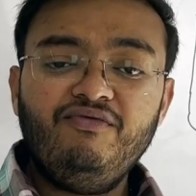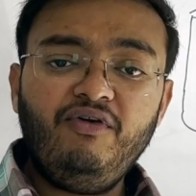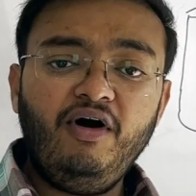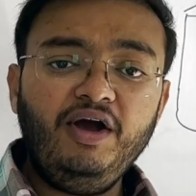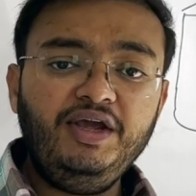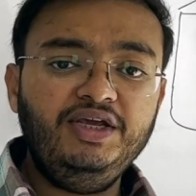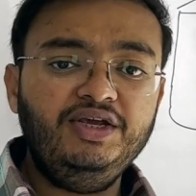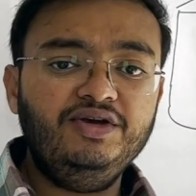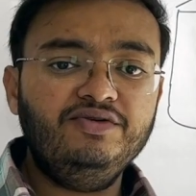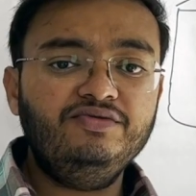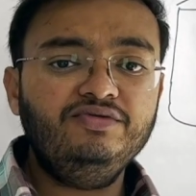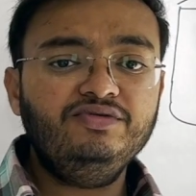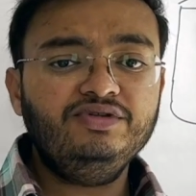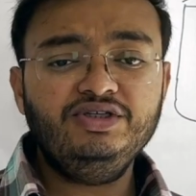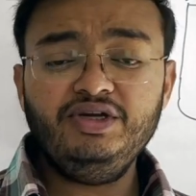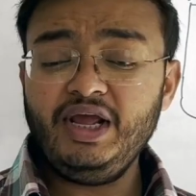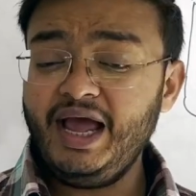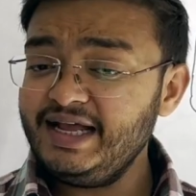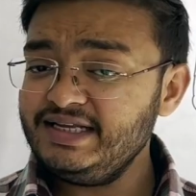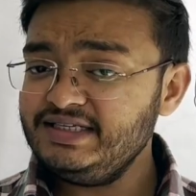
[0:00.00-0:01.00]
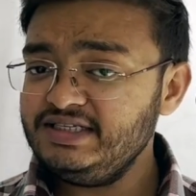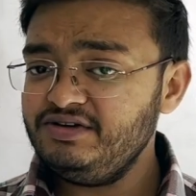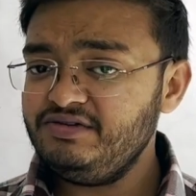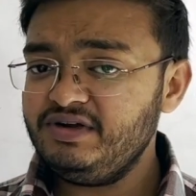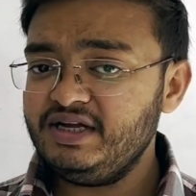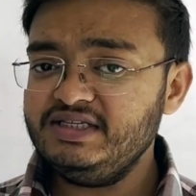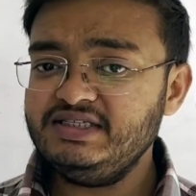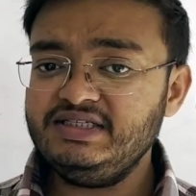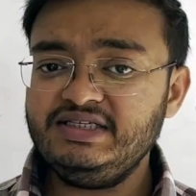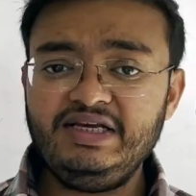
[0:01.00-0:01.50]
for you, as you
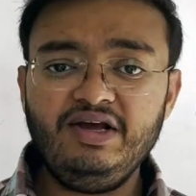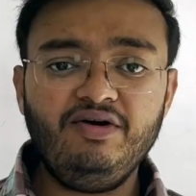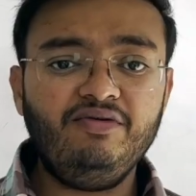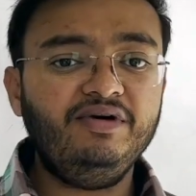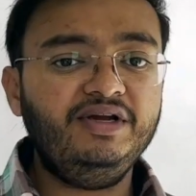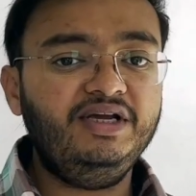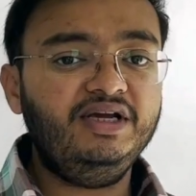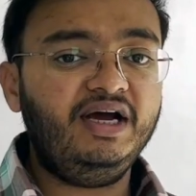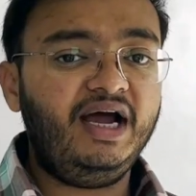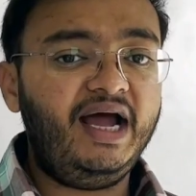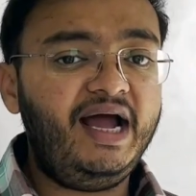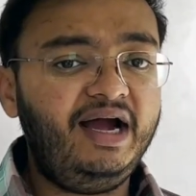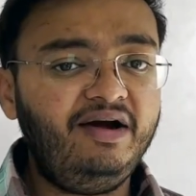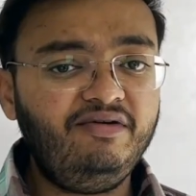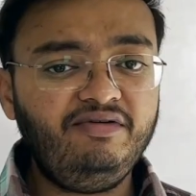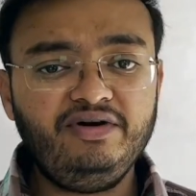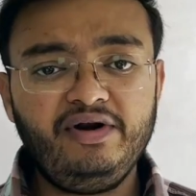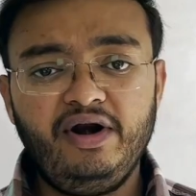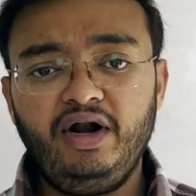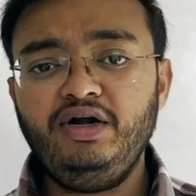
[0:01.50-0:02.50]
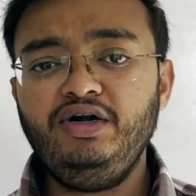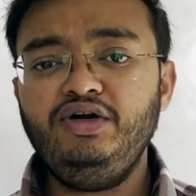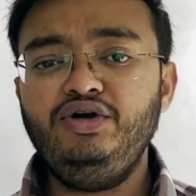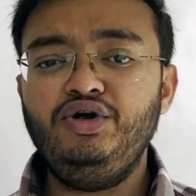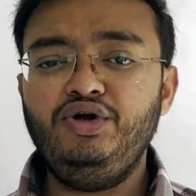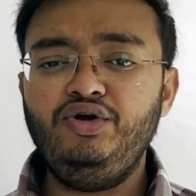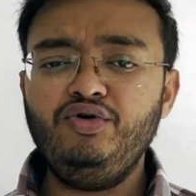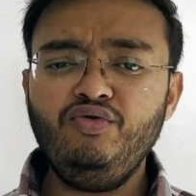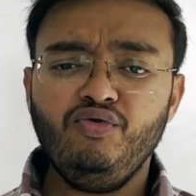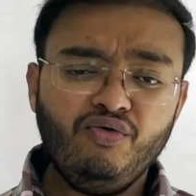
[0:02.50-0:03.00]
can see over here, I have
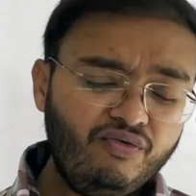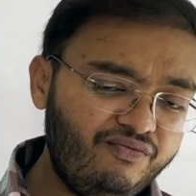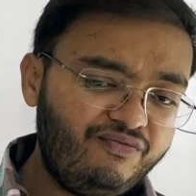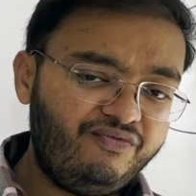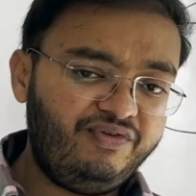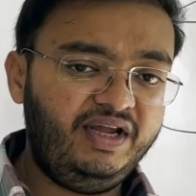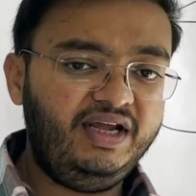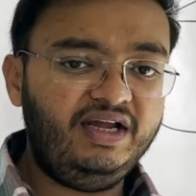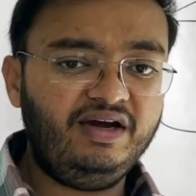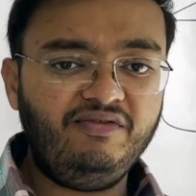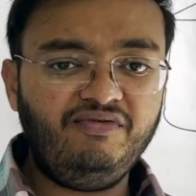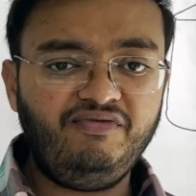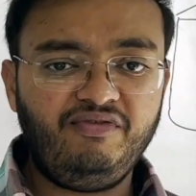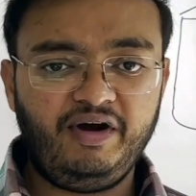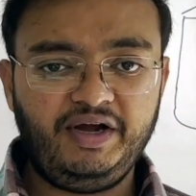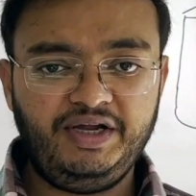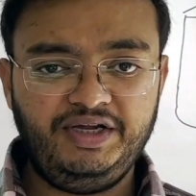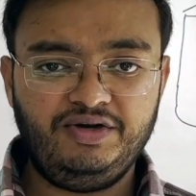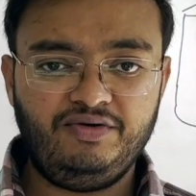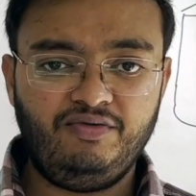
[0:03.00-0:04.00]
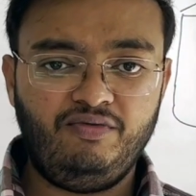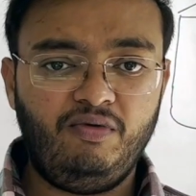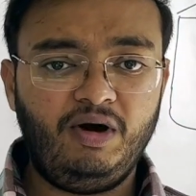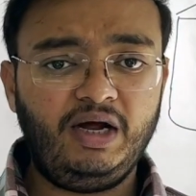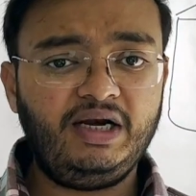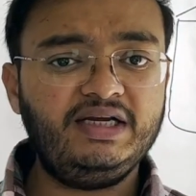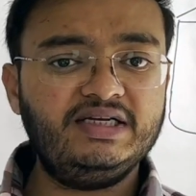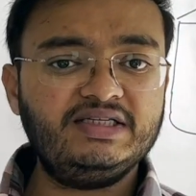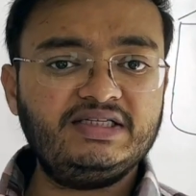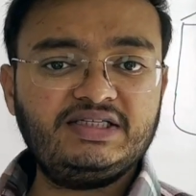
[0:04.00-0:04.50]
drawn two figures for you.
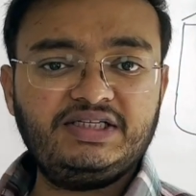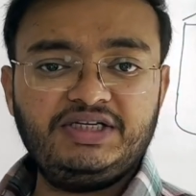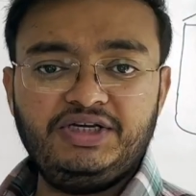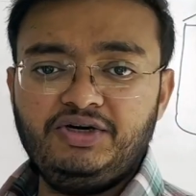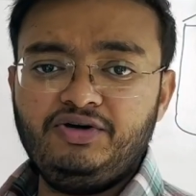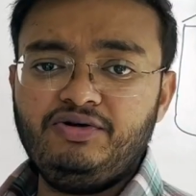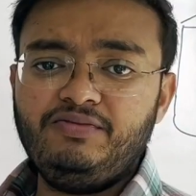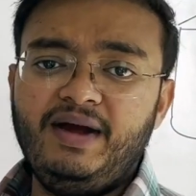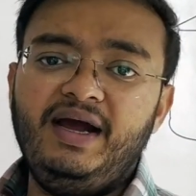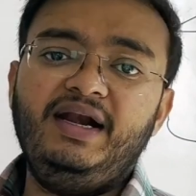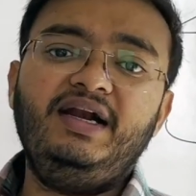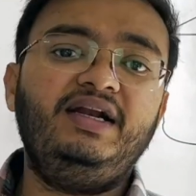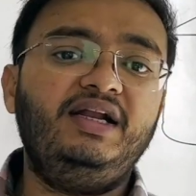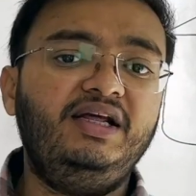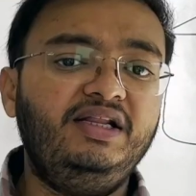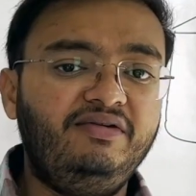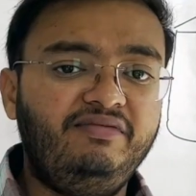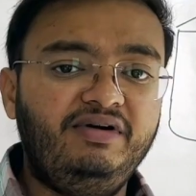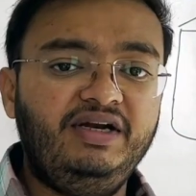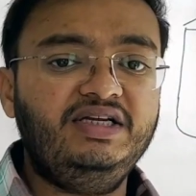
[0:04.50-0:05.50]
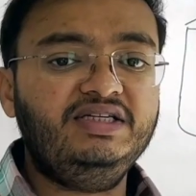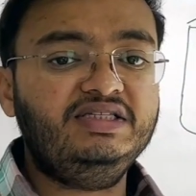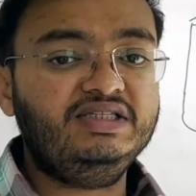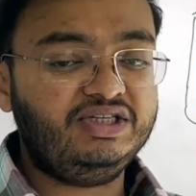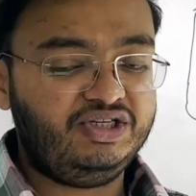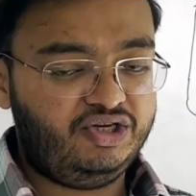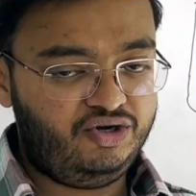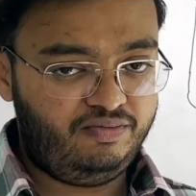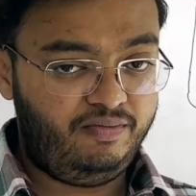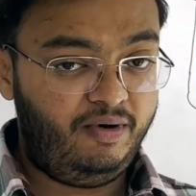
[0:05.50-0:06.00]
One is cube and another one is
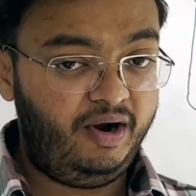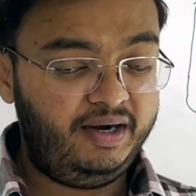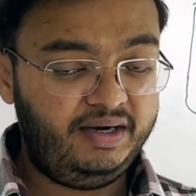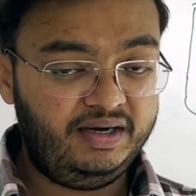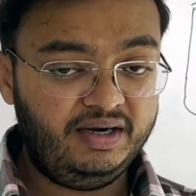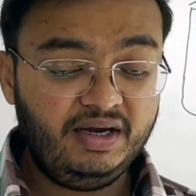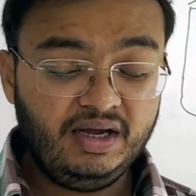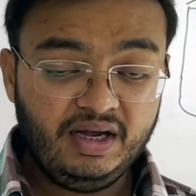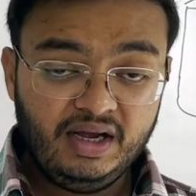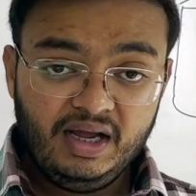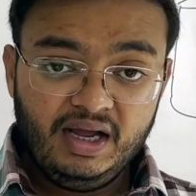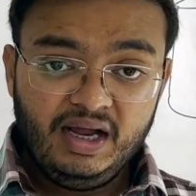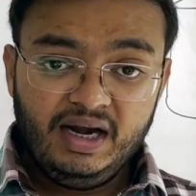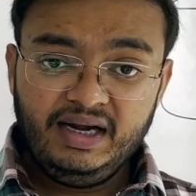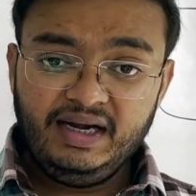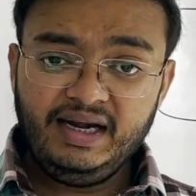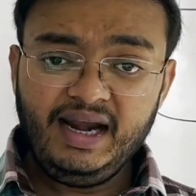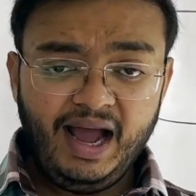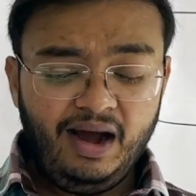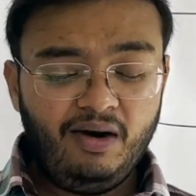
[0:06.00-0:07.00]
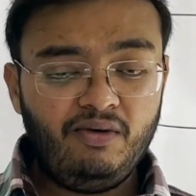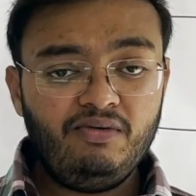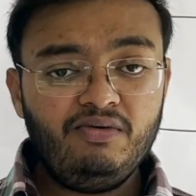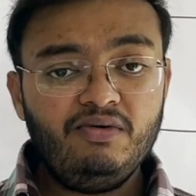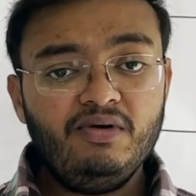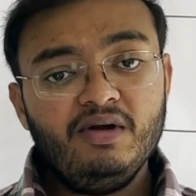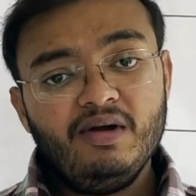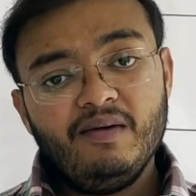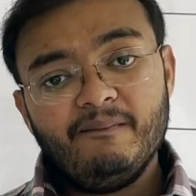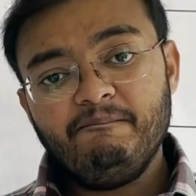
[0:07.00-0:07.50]
cuboid. Now,
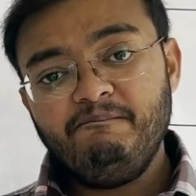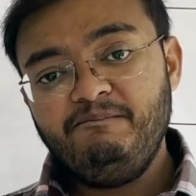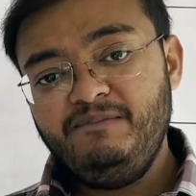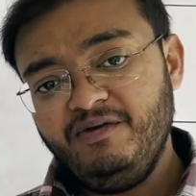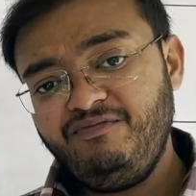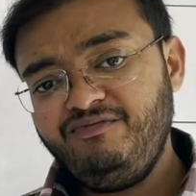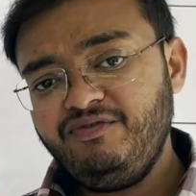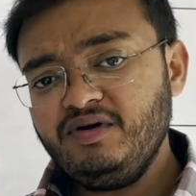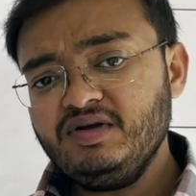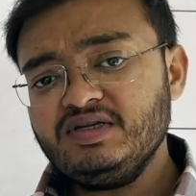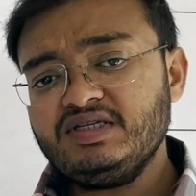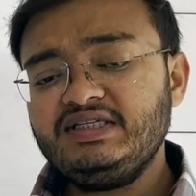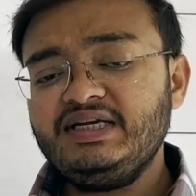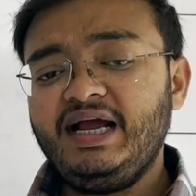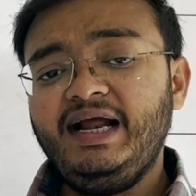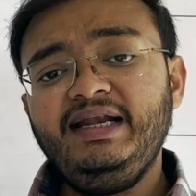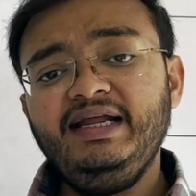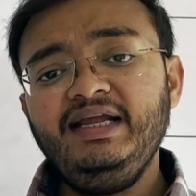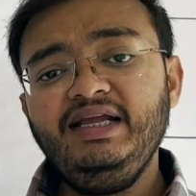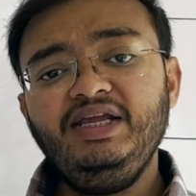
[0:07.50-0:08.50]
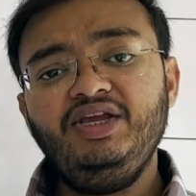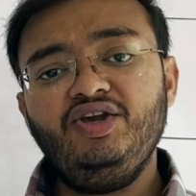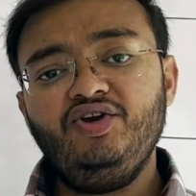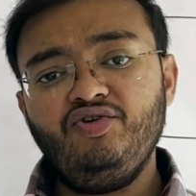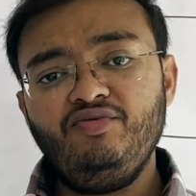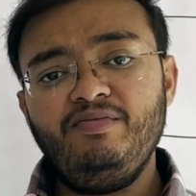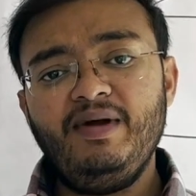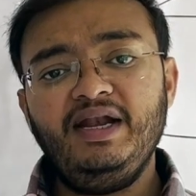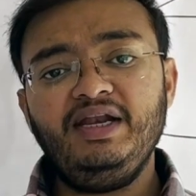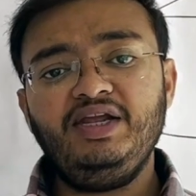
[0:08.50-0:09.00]
before starting
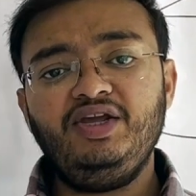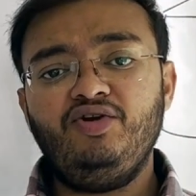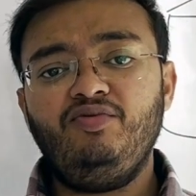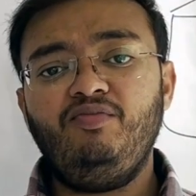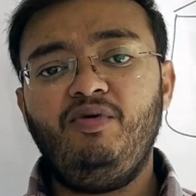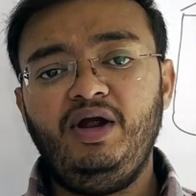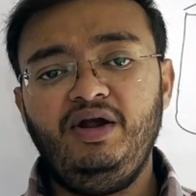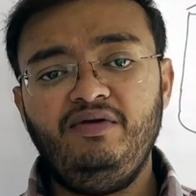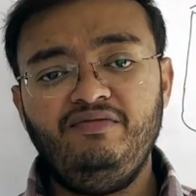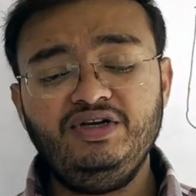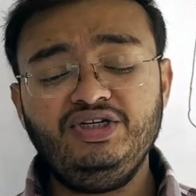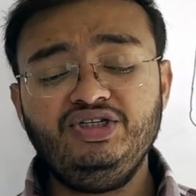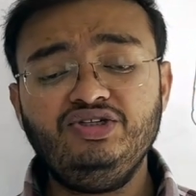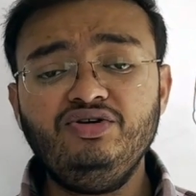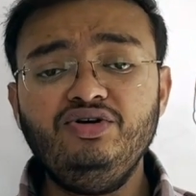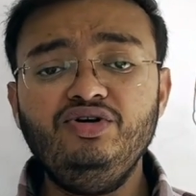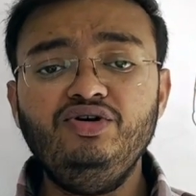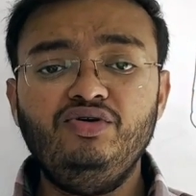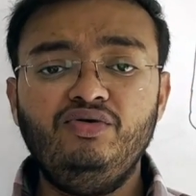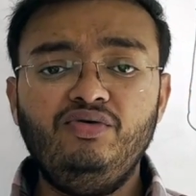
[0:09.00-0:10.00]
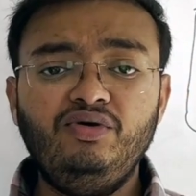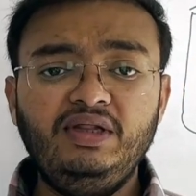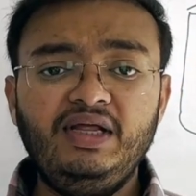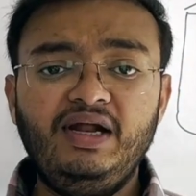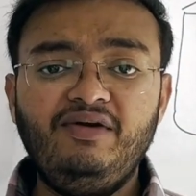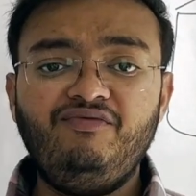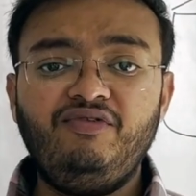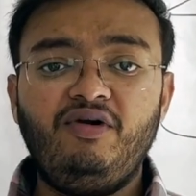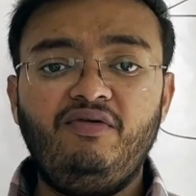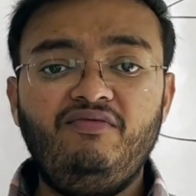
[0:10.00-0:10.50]
cube and cuboid, we should know
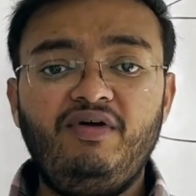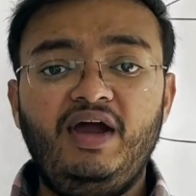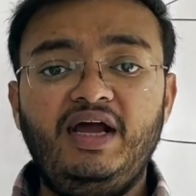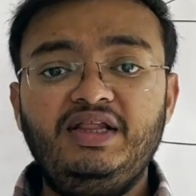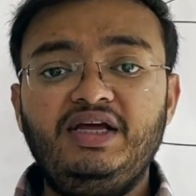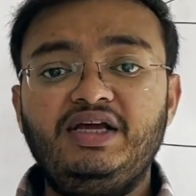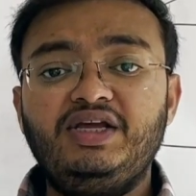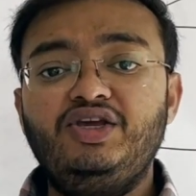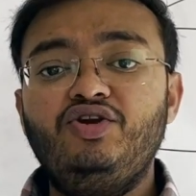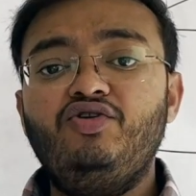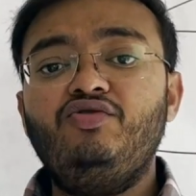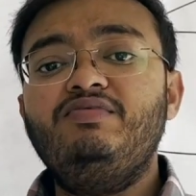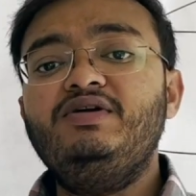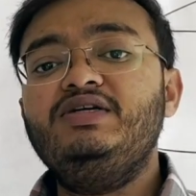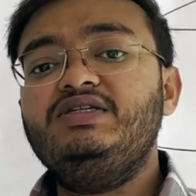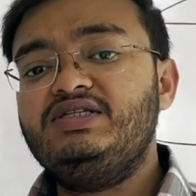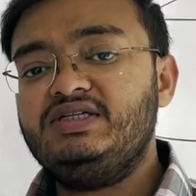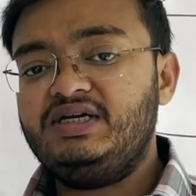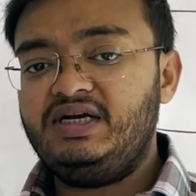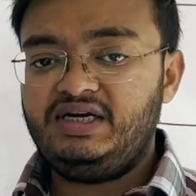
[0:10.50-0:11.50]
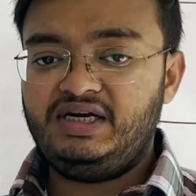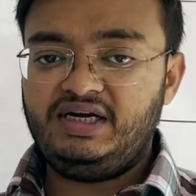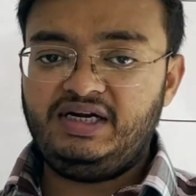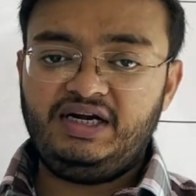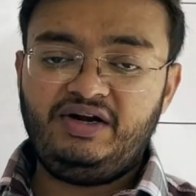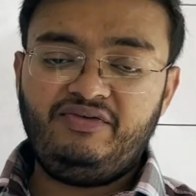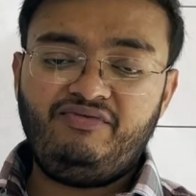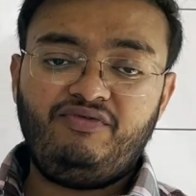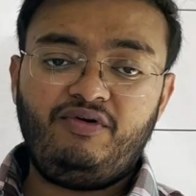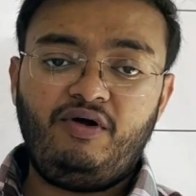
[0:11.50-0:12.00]
that from where the cube is
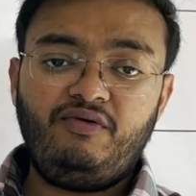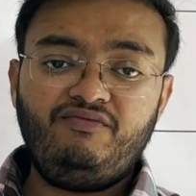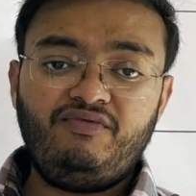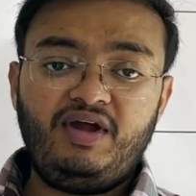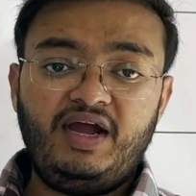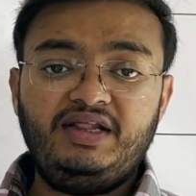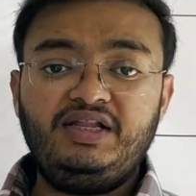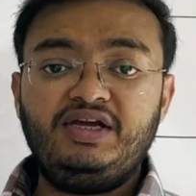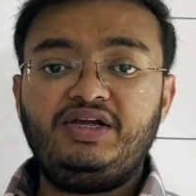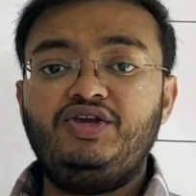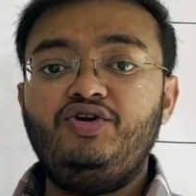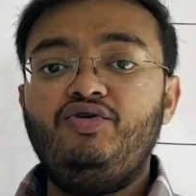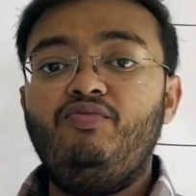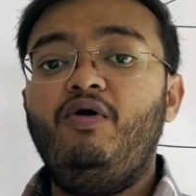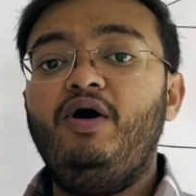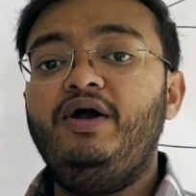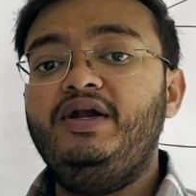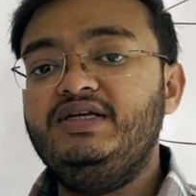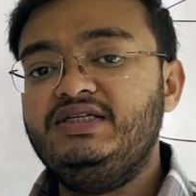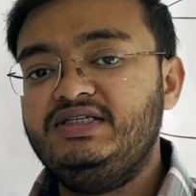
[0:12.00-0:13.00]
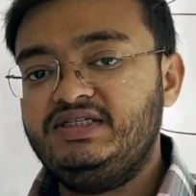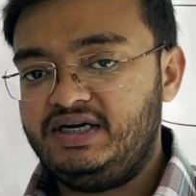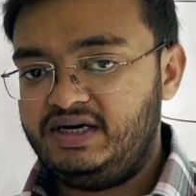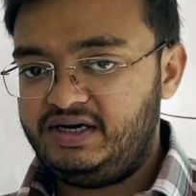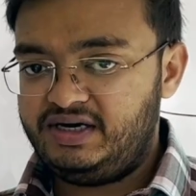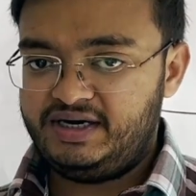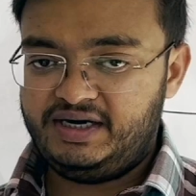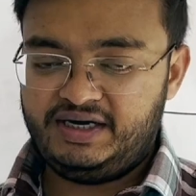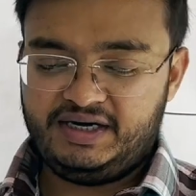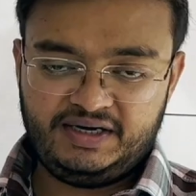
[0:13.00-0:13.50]
generated, from where the cuboid is
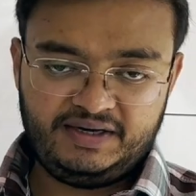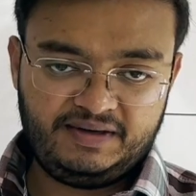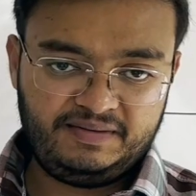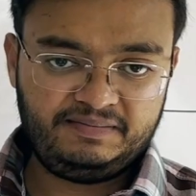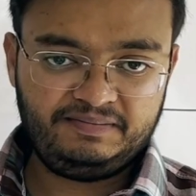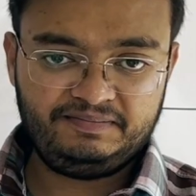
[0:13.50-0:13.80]
generated.